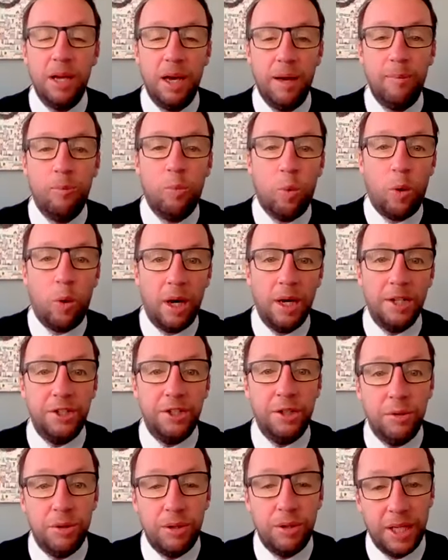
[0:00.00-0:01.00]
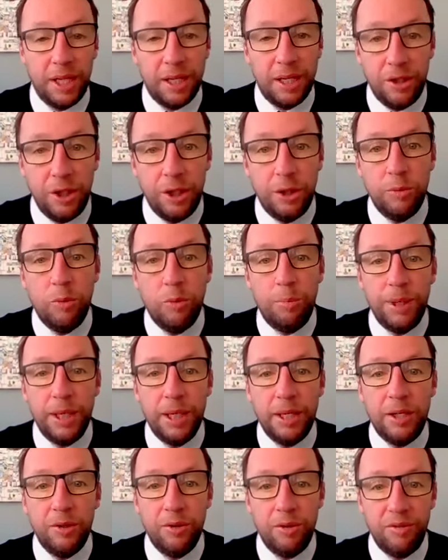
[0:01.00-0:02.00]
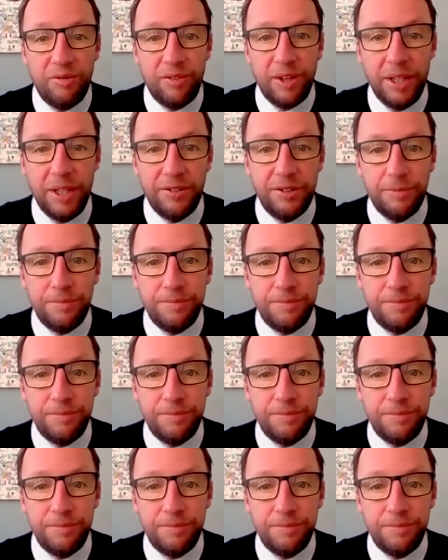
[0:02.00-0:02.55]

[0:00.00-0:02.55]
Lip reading: and why you think you will be a good fit.